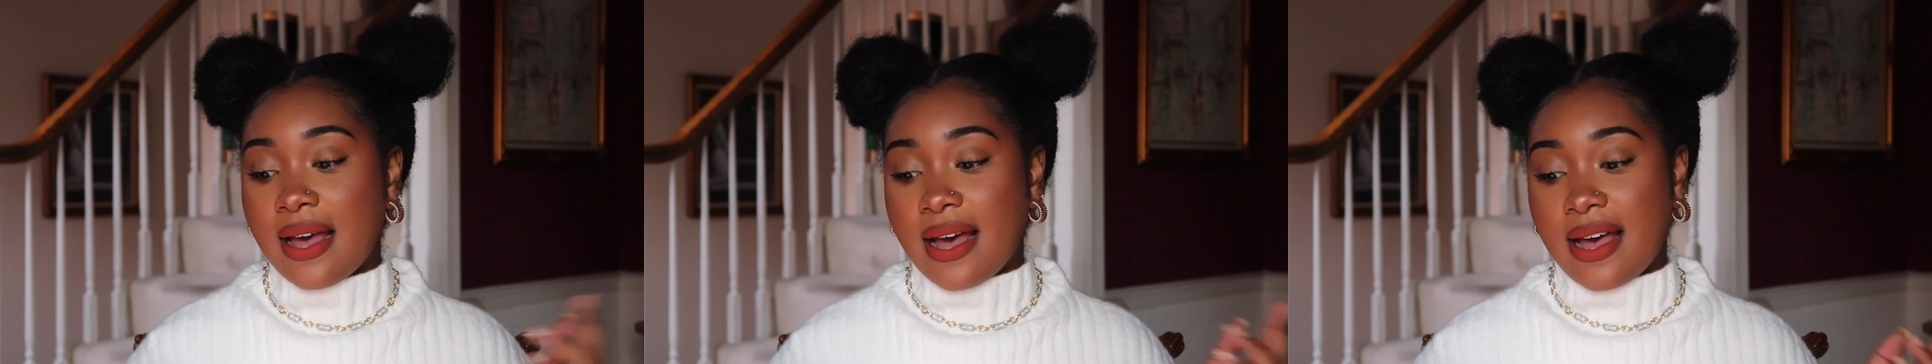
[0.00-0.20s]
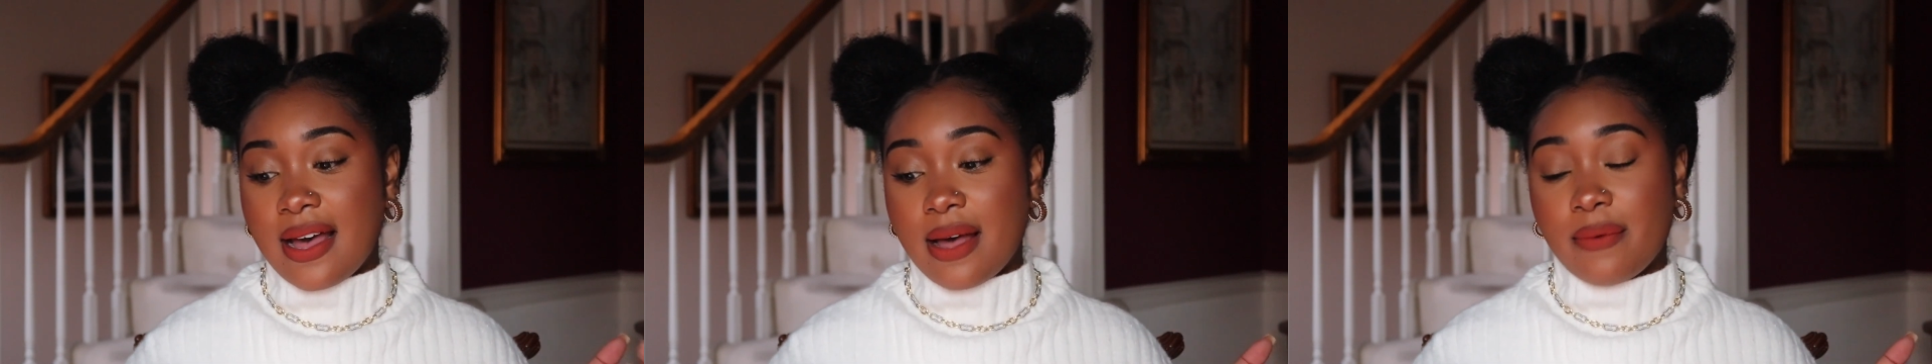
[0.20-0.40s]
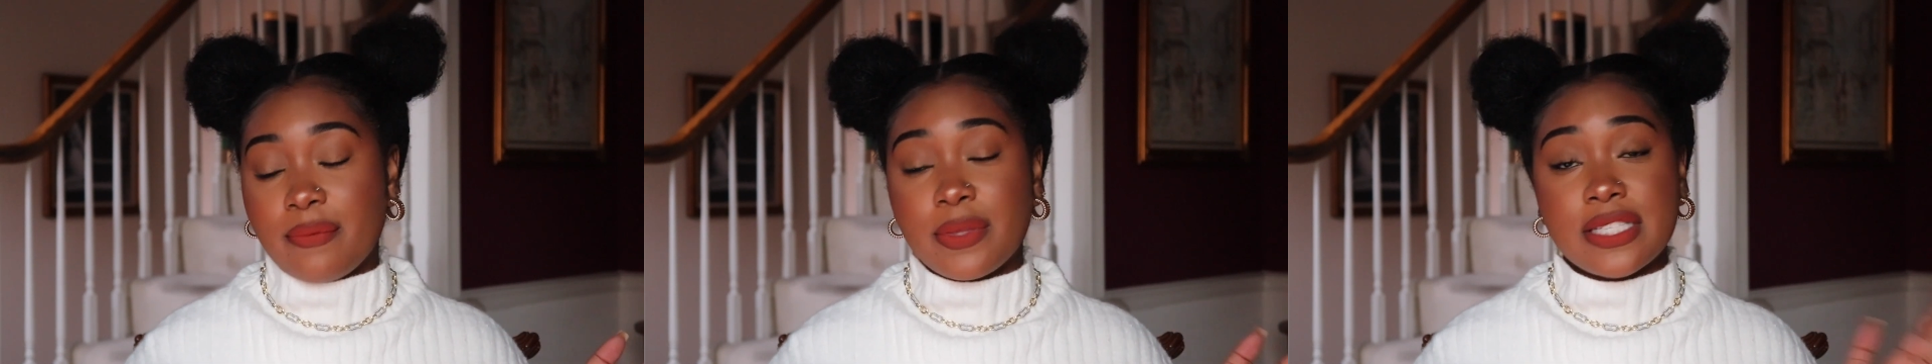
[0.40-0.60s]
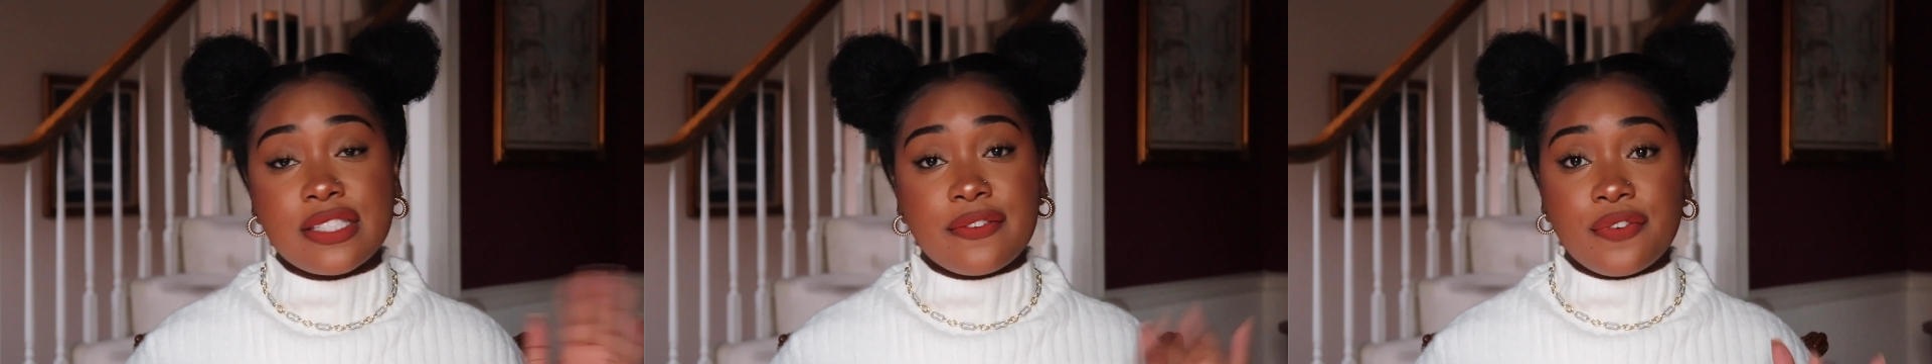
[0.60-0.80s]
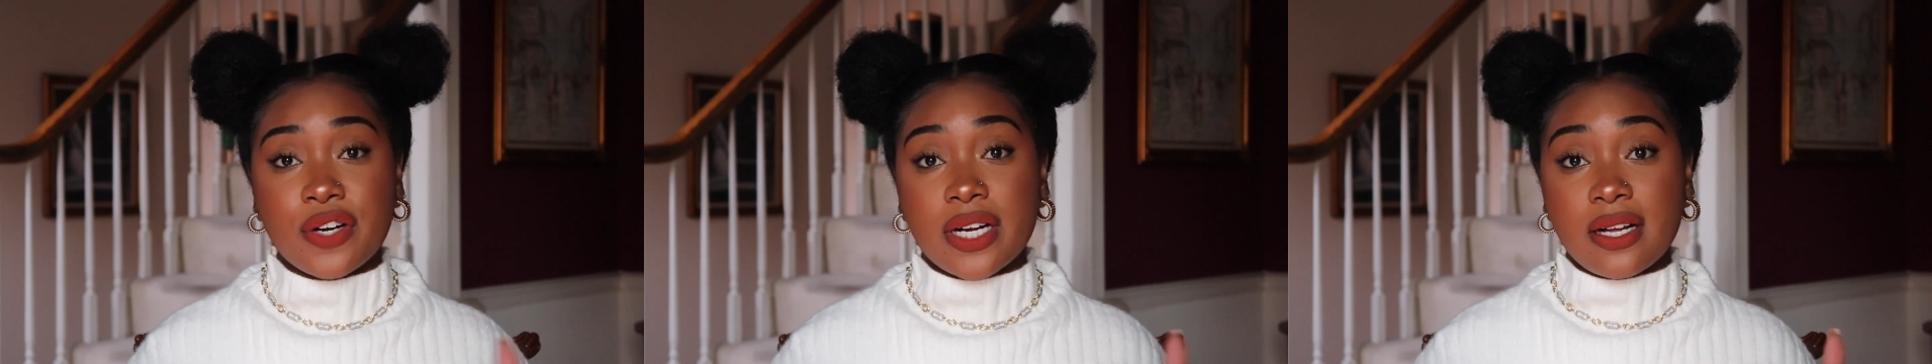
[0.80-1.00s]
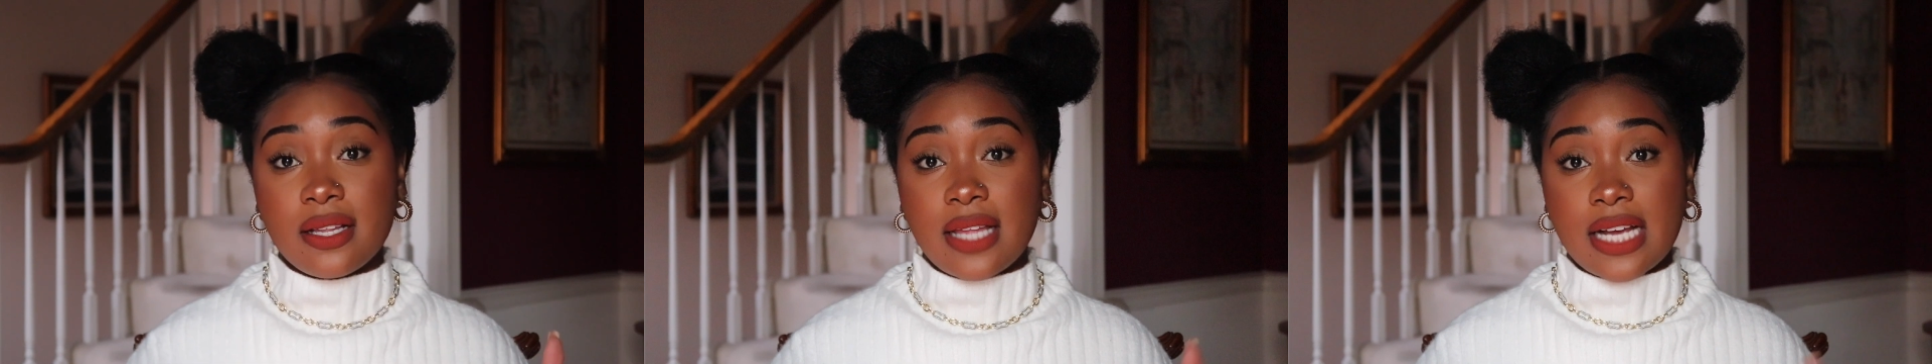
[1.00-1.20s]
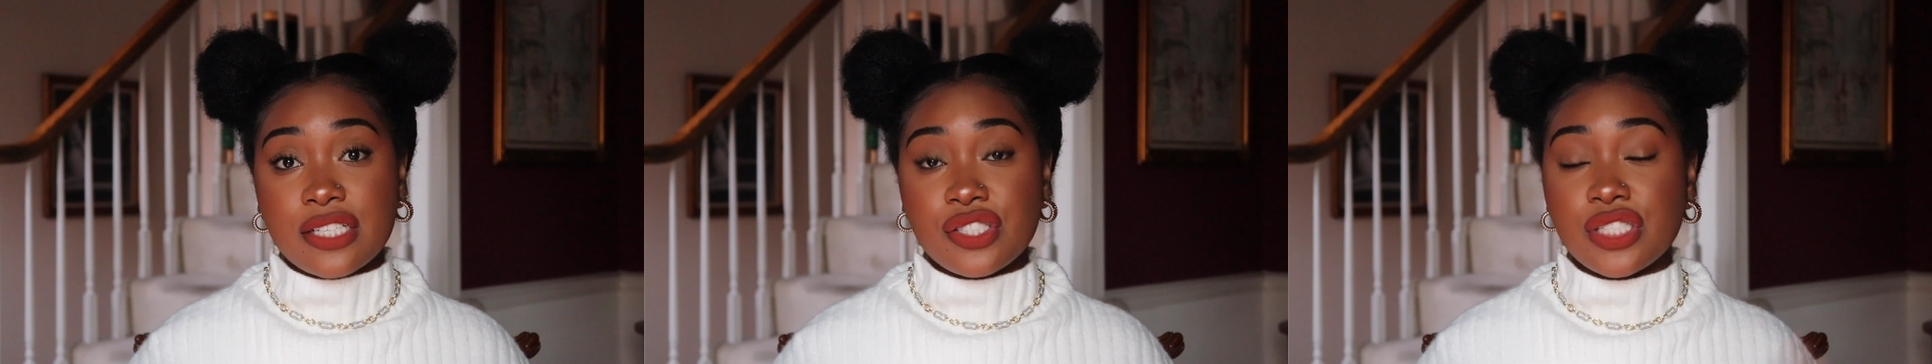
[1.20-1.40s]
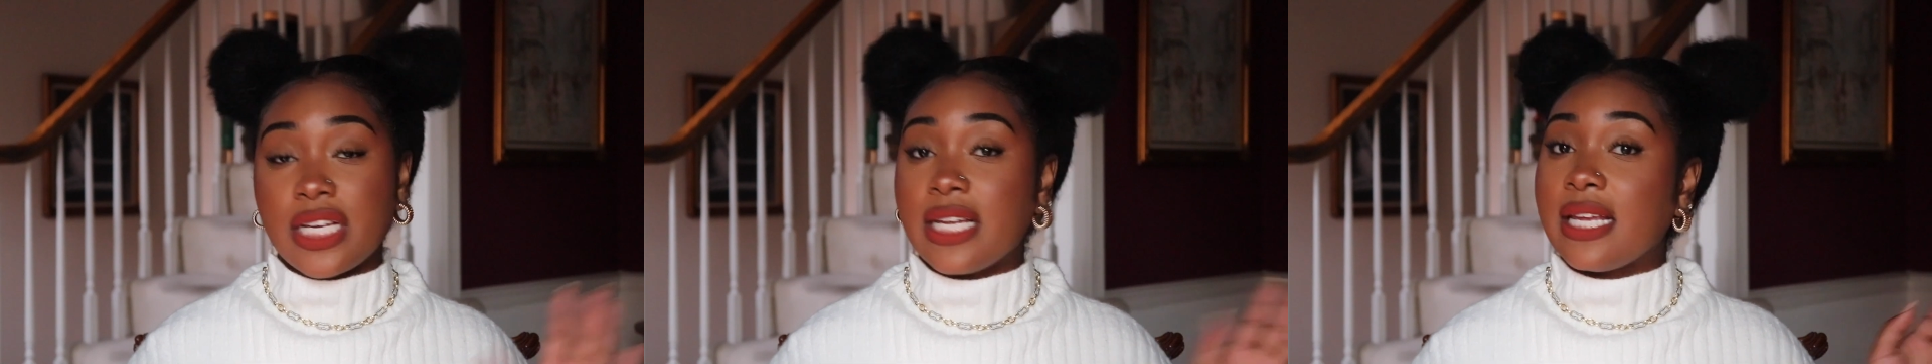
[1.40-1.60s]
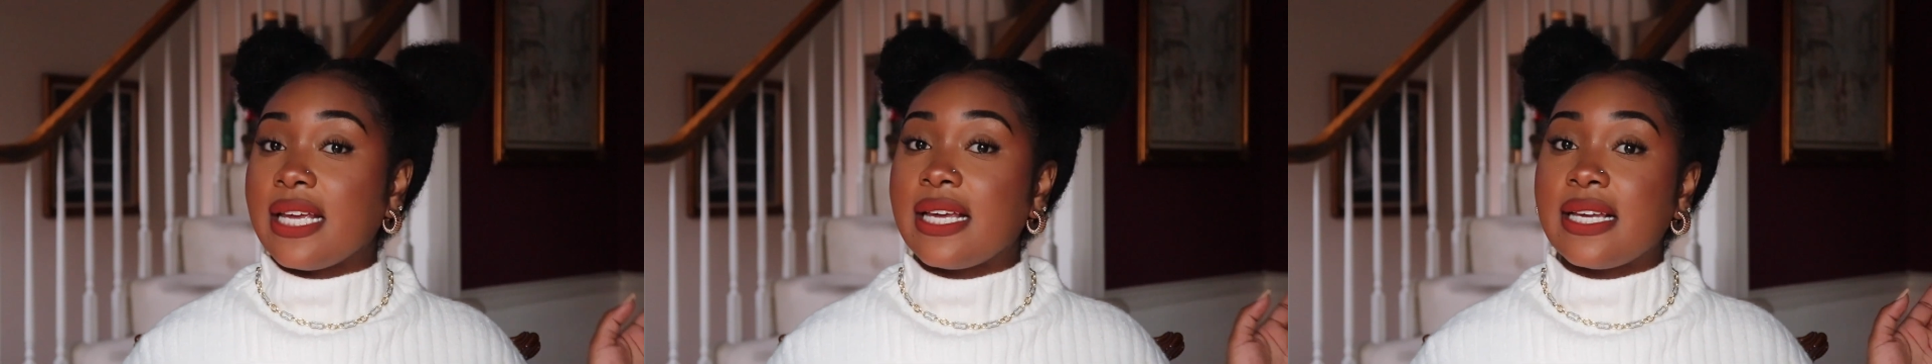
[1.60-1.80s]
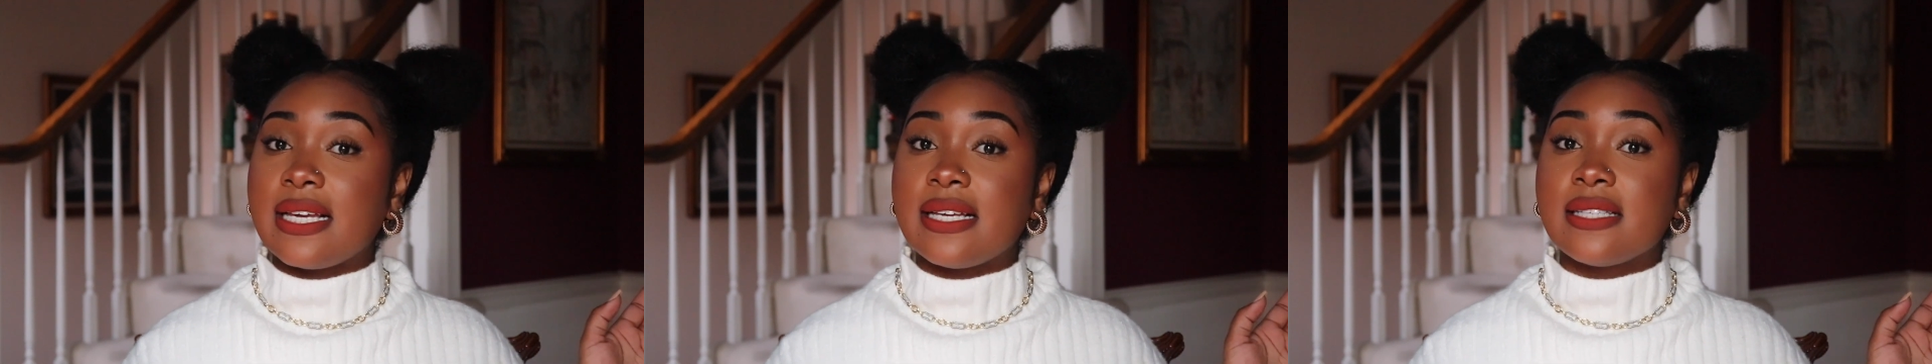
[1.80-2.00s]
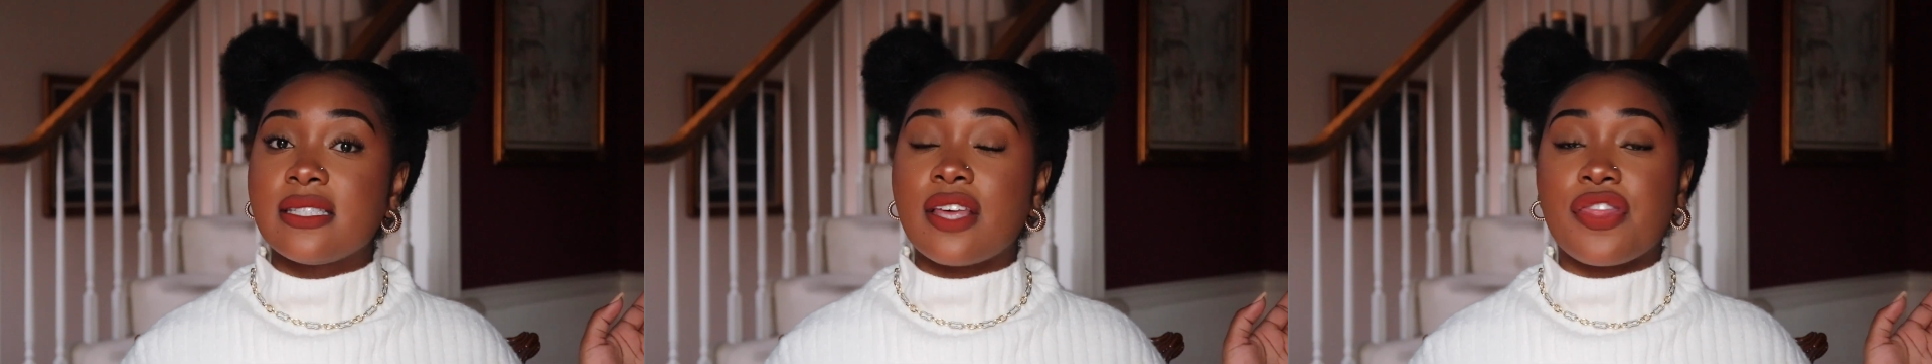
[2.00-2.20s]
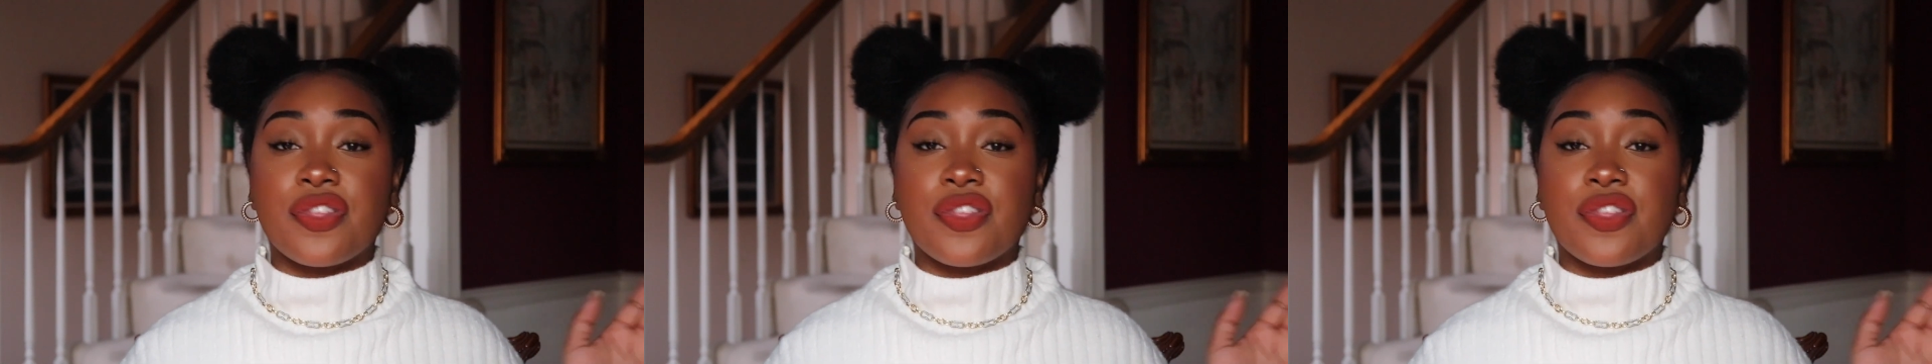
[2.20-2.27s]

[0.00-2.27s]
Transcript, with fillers: Um, the Sephora collection is